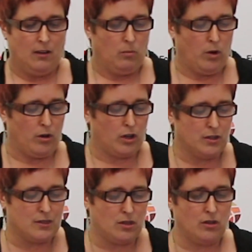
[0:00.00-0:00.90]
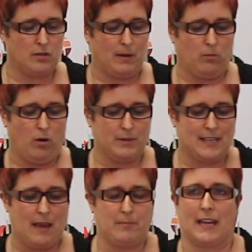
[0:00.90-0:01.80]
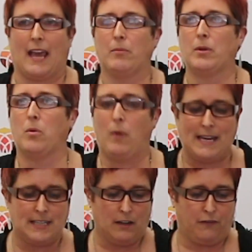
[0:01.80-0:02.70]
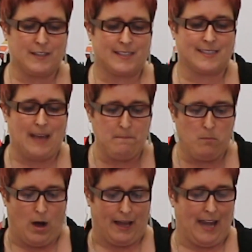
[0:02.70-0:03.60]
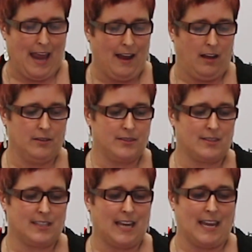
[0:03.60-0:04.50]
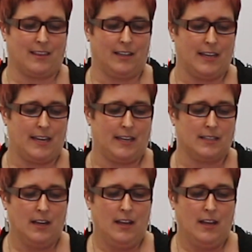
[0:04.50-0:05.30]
were concerned about what was happening, and we were waiting for someone else to take the lead